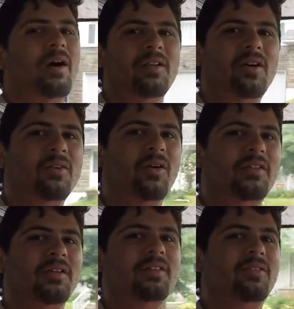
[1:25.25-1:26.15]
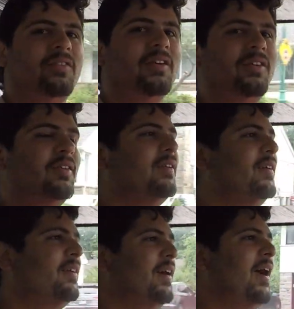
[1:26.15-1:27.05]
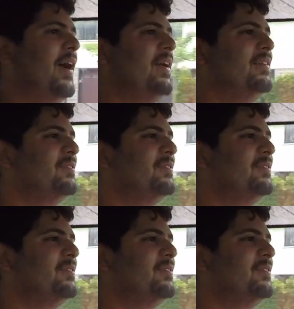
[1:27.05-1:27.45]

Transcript: a lot of rust on this vehicle, and